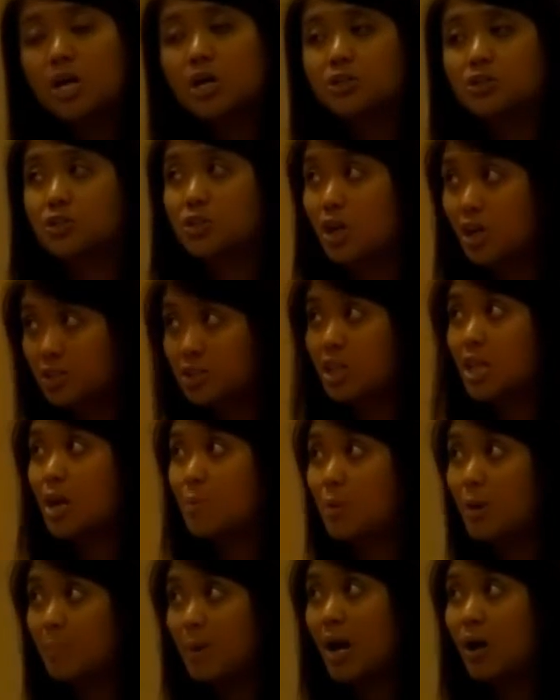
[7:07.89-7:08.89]
to talk to them
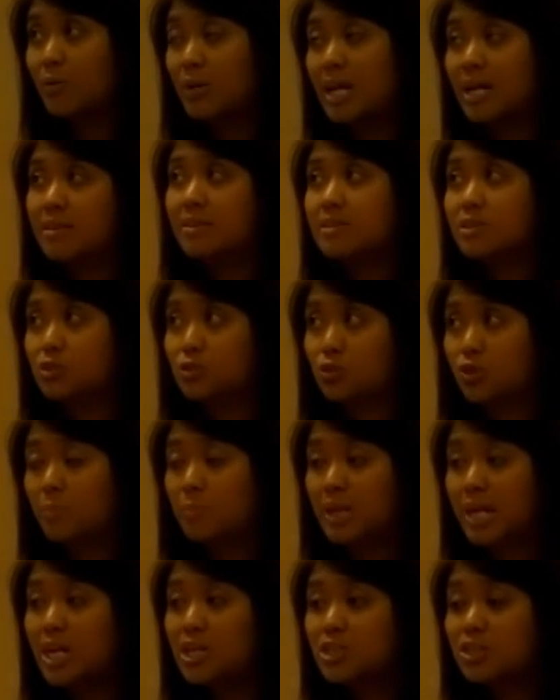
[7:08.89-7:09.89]
about atheist
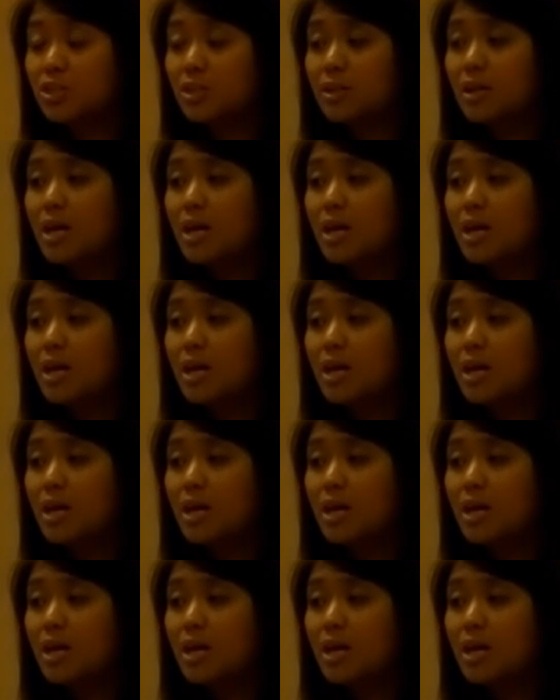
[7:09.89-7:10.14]
discrimination